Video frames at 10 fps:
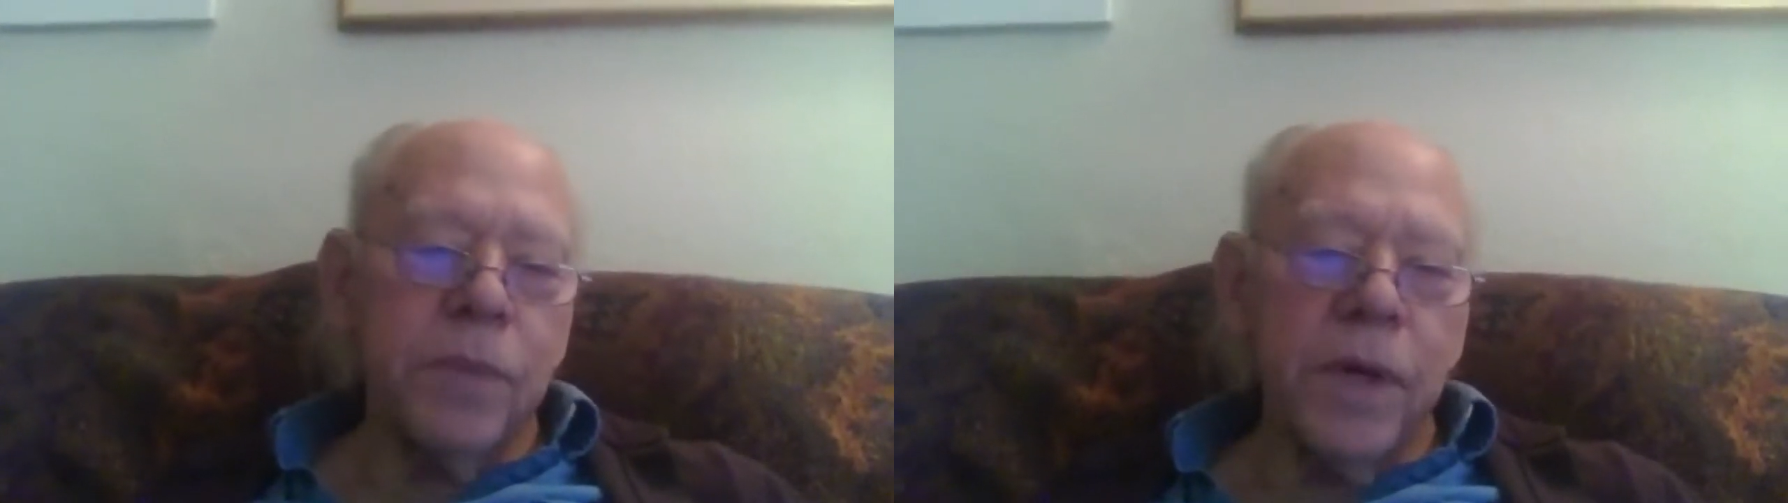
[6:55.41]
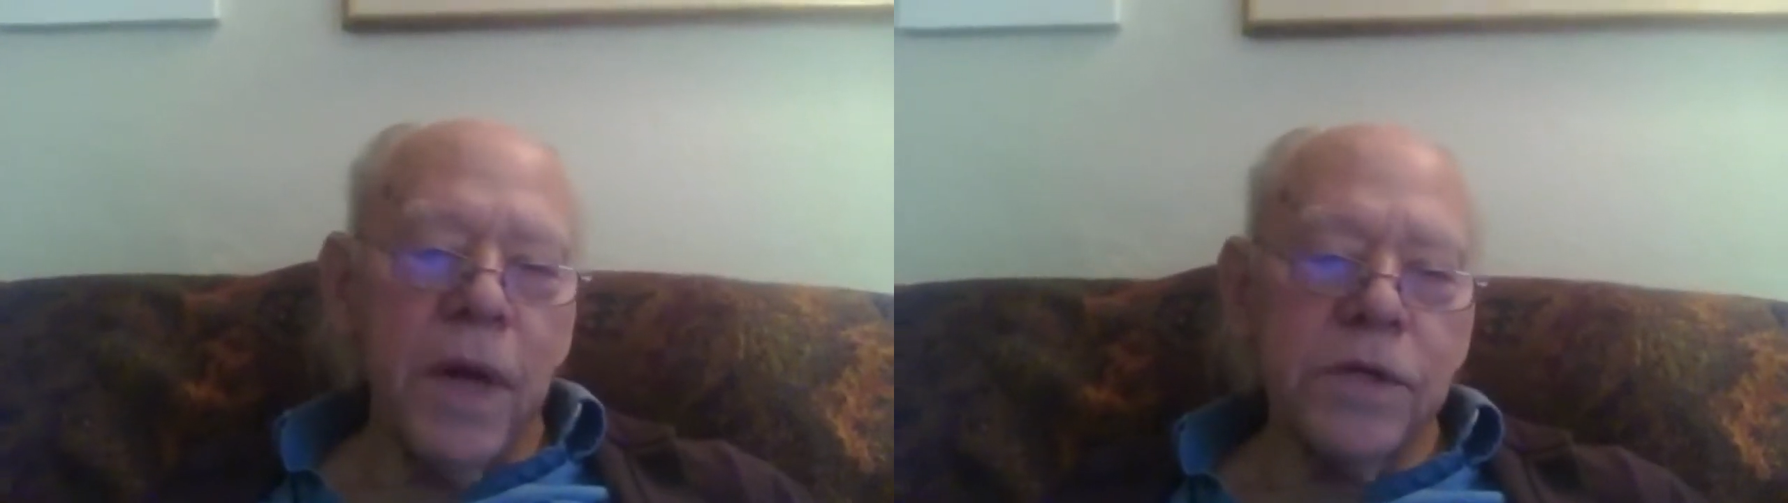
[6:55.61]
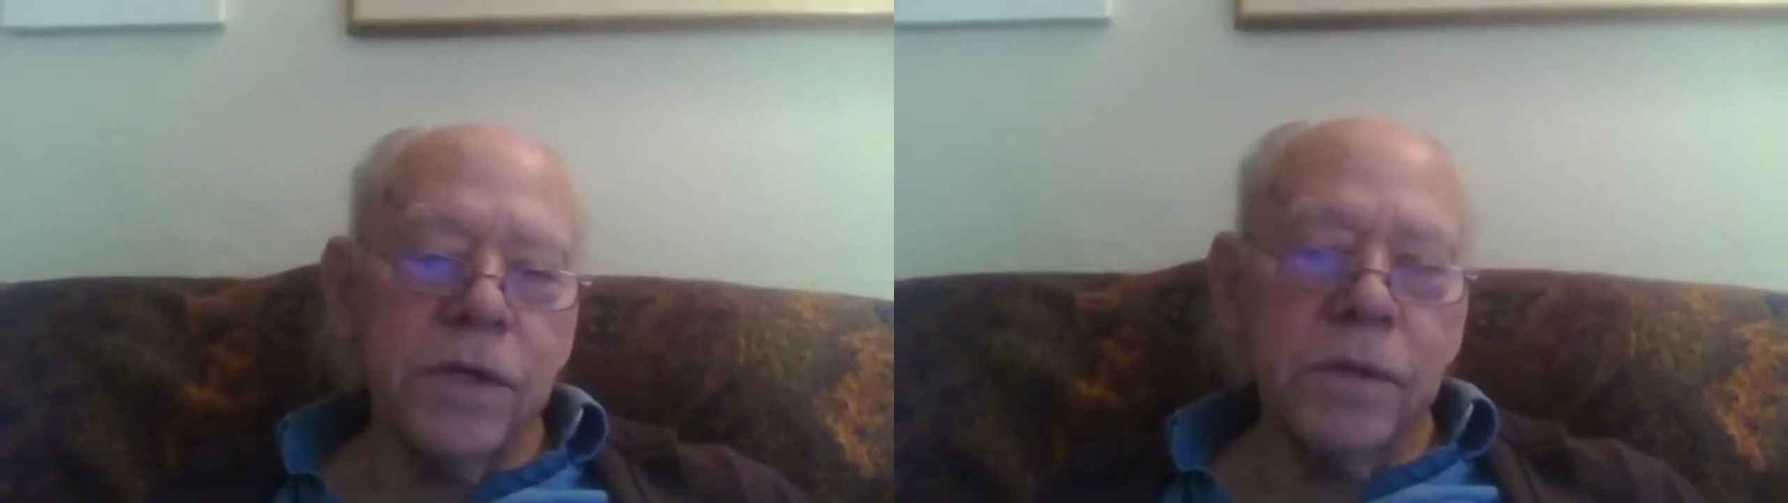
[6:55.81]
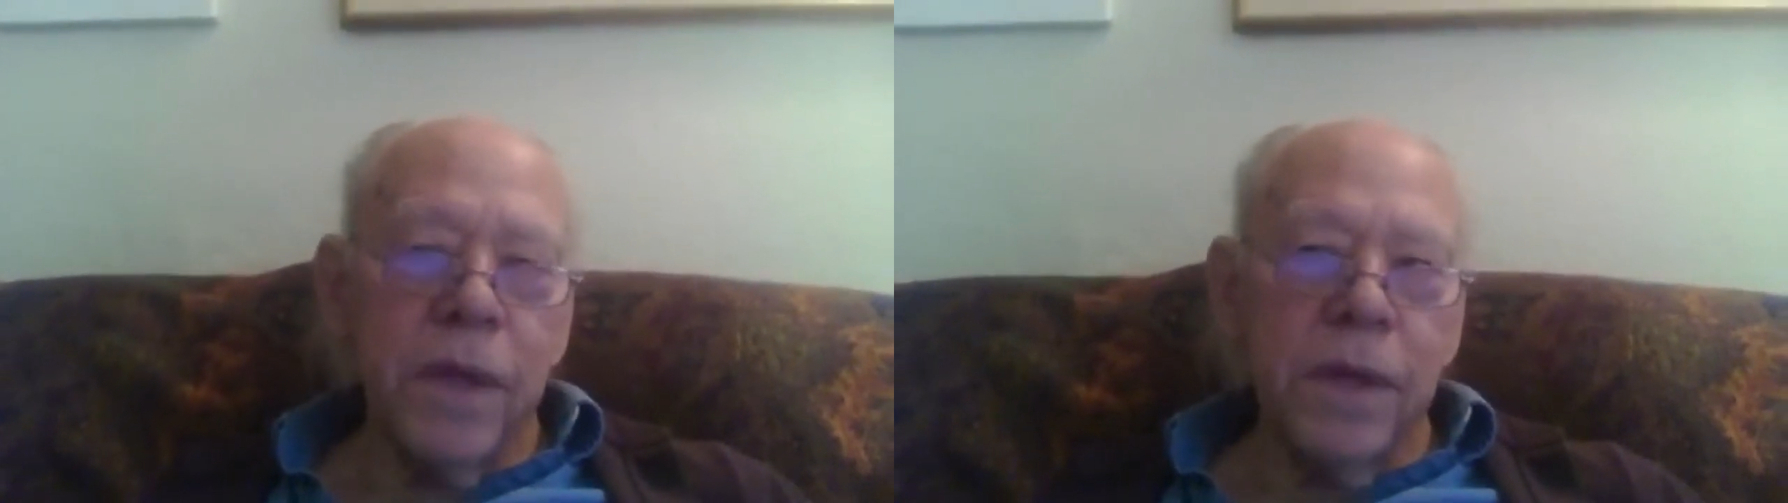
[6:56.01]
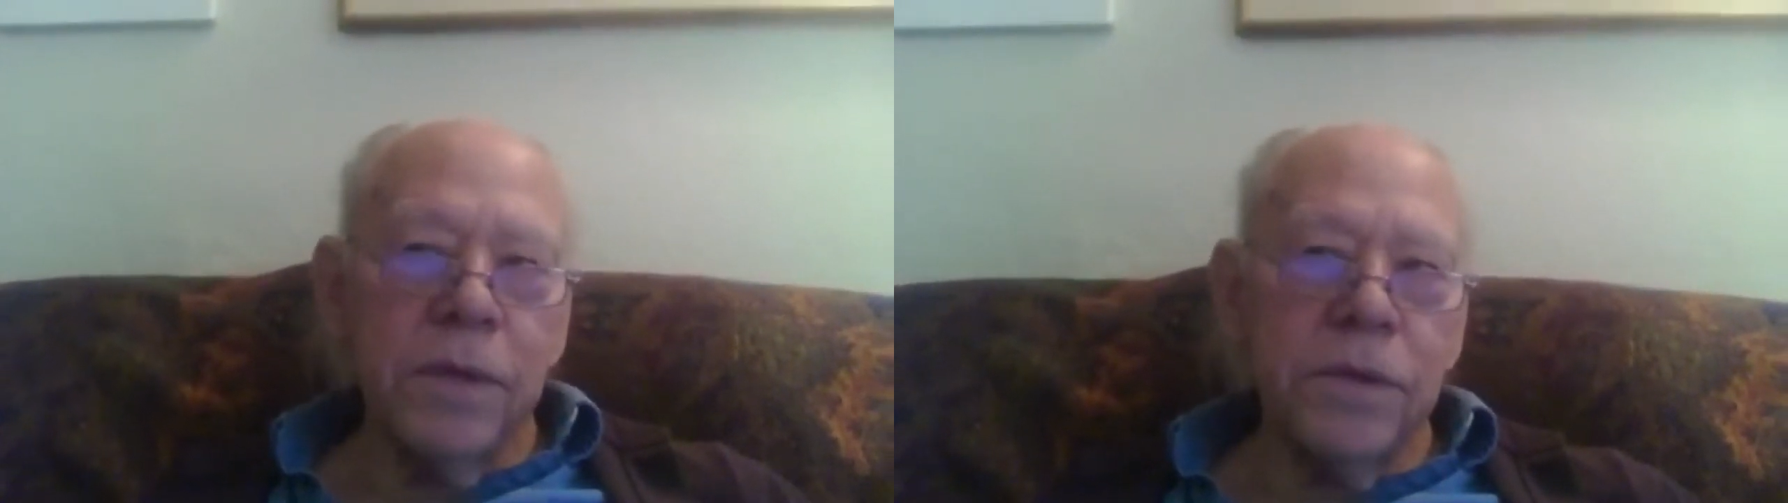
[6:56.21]
production
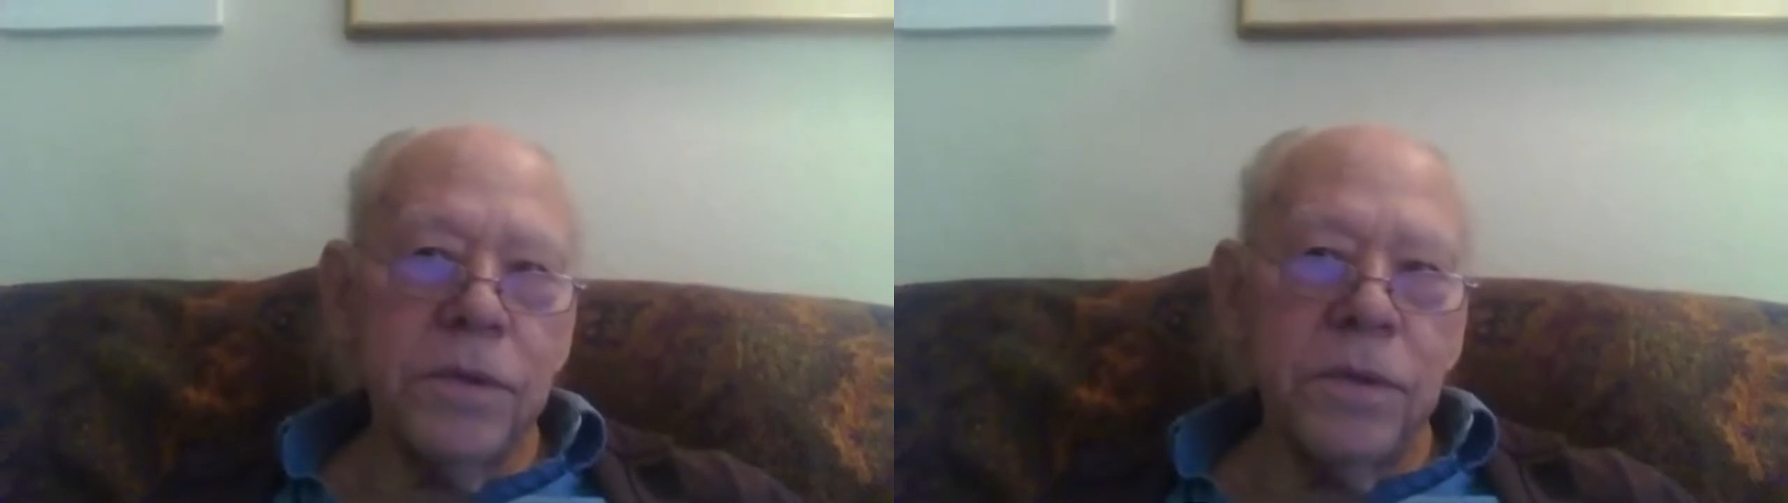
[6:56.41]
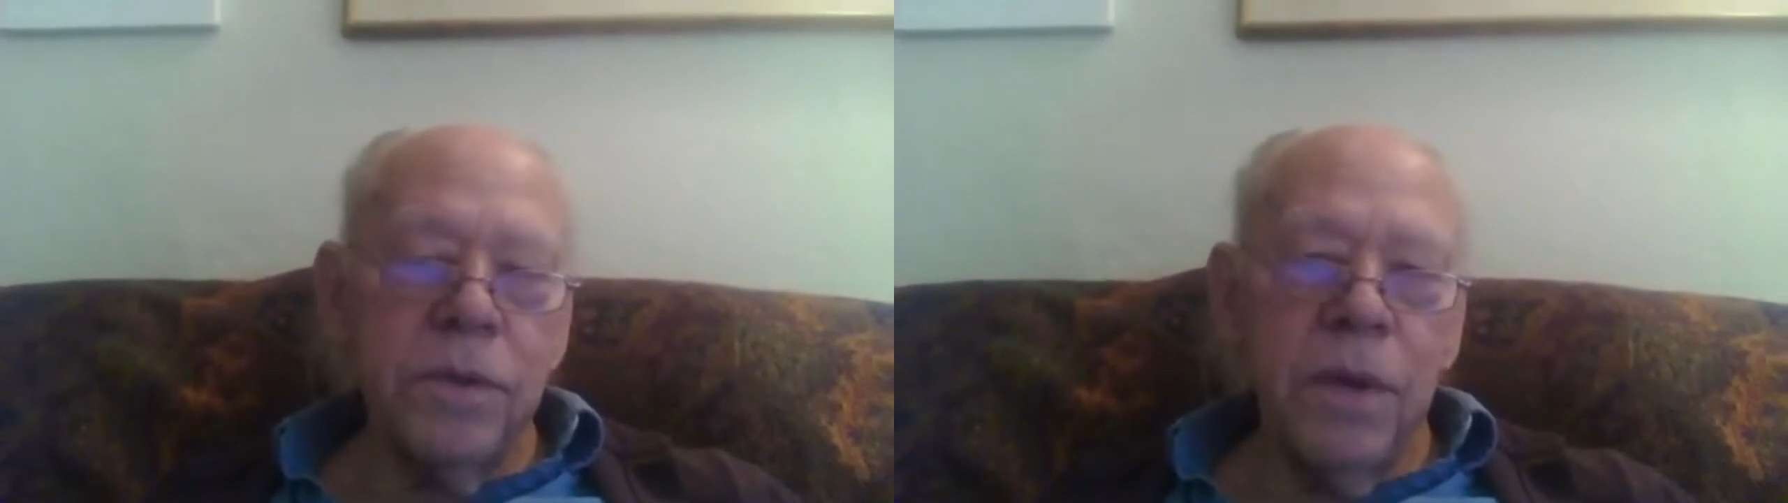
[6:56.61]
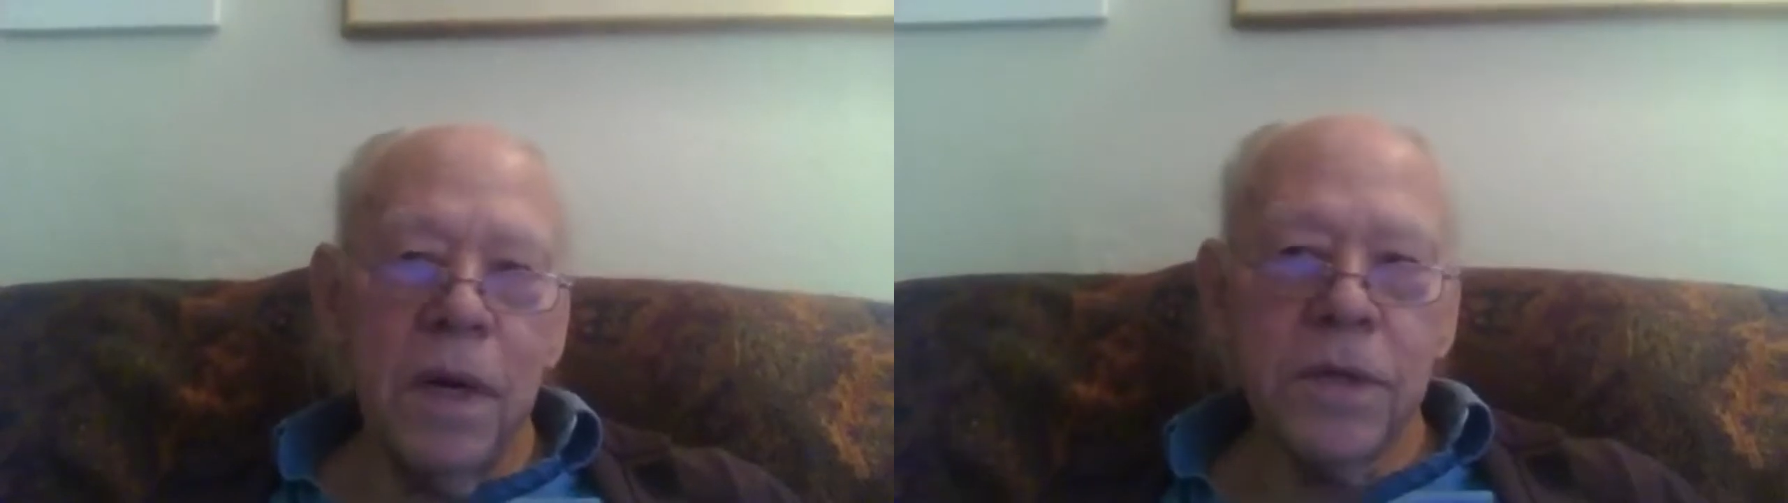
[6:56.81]
into